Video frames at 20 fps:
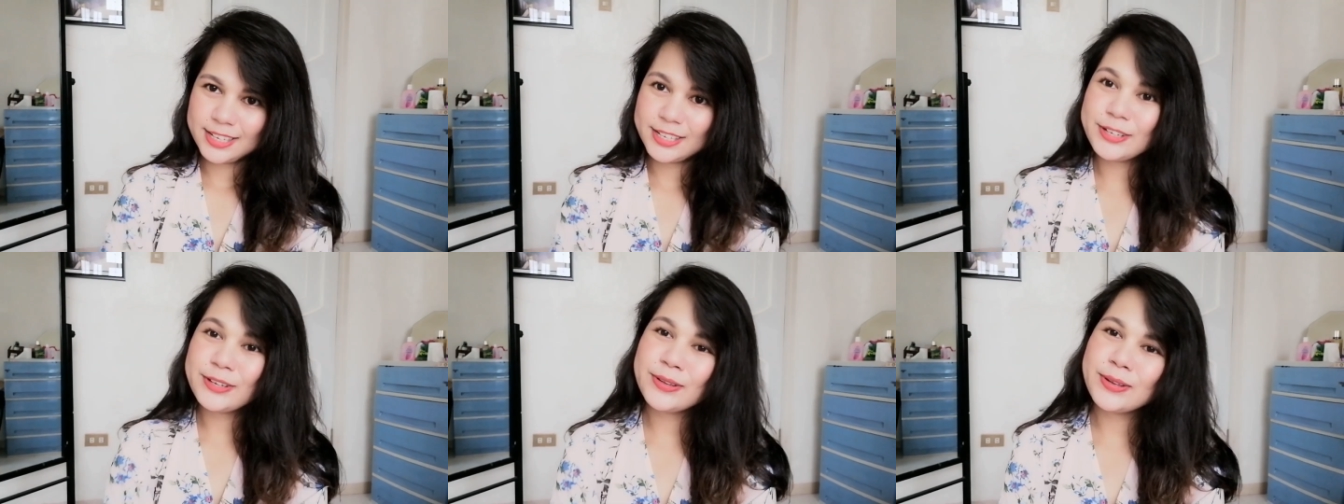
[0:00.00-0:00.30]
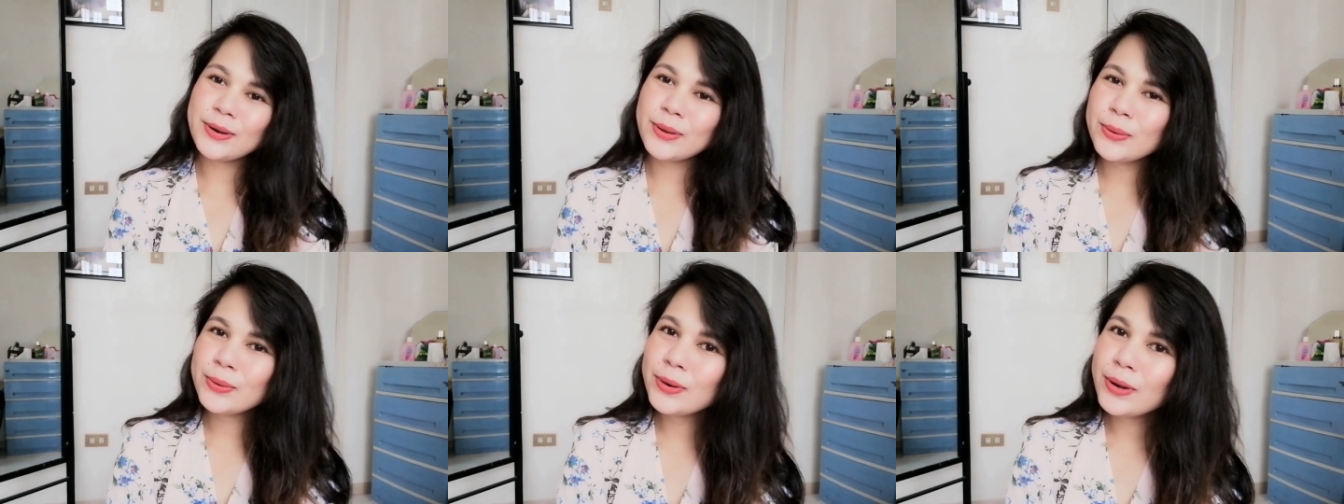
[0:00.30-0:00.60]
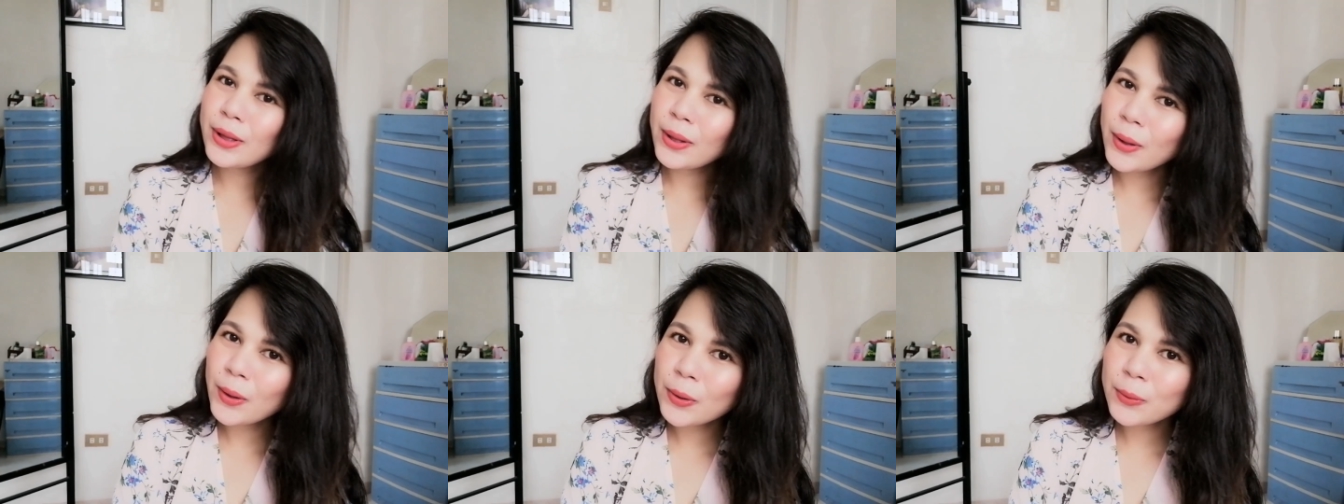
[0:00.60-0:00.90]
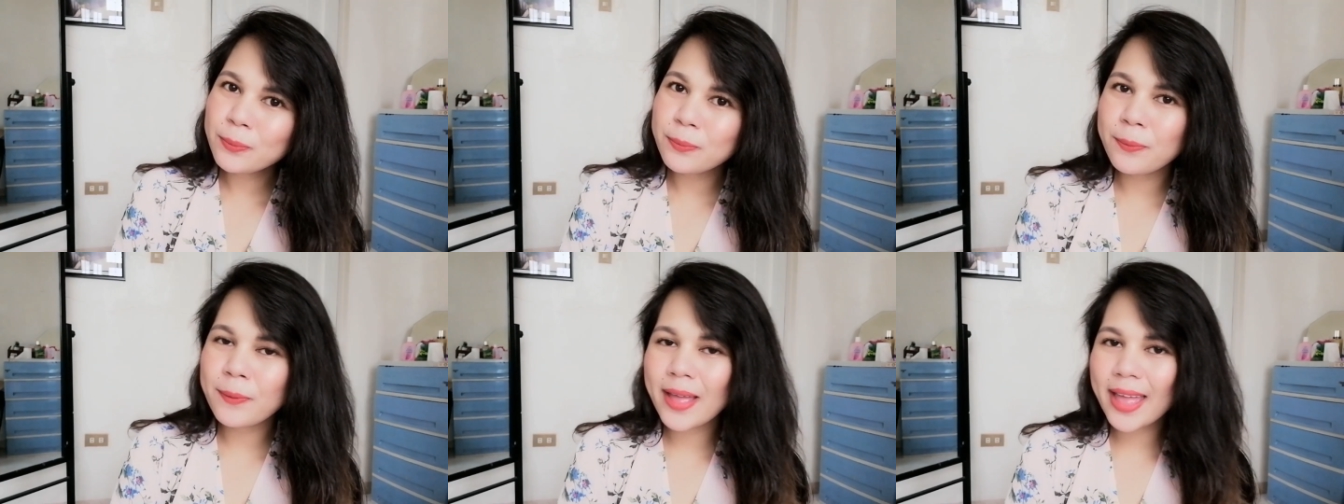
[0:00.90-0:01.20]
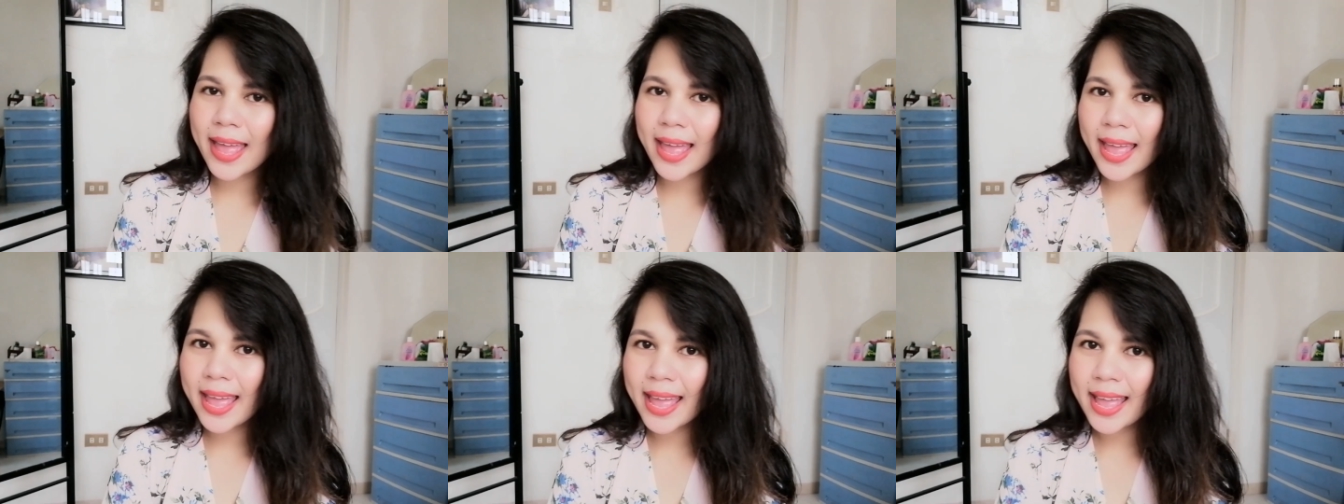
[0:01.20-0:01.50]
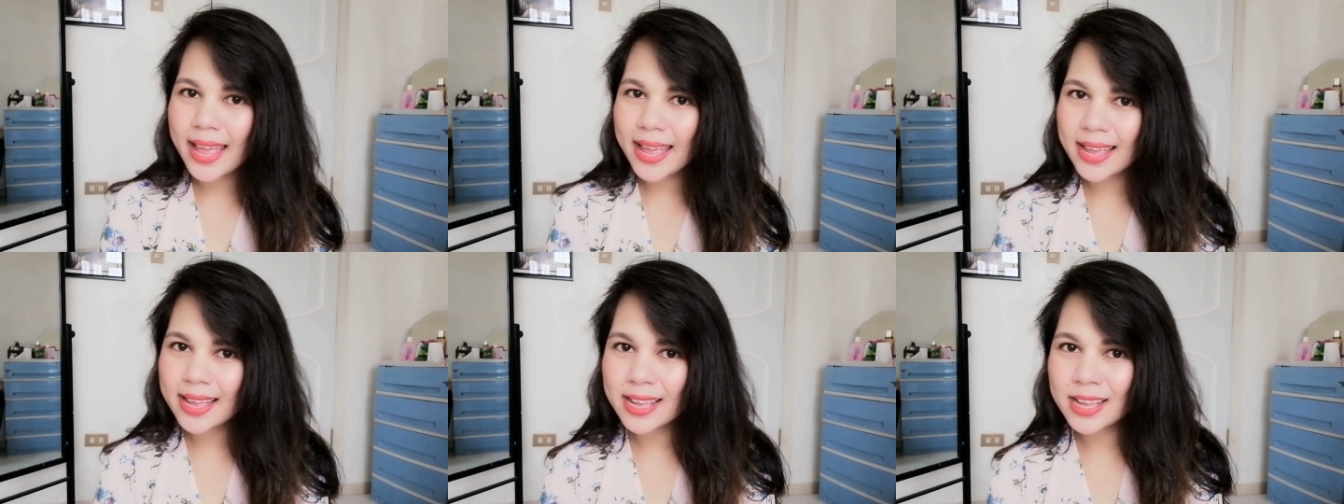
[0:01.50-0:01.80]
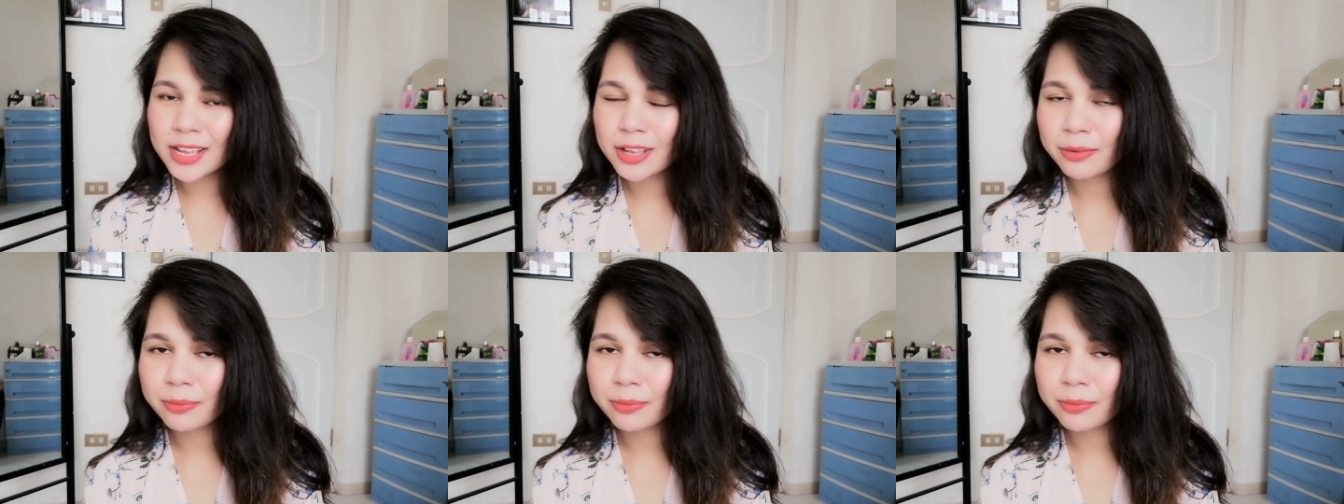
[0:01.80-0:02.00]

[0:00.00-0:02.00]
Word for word: You don't know, babe.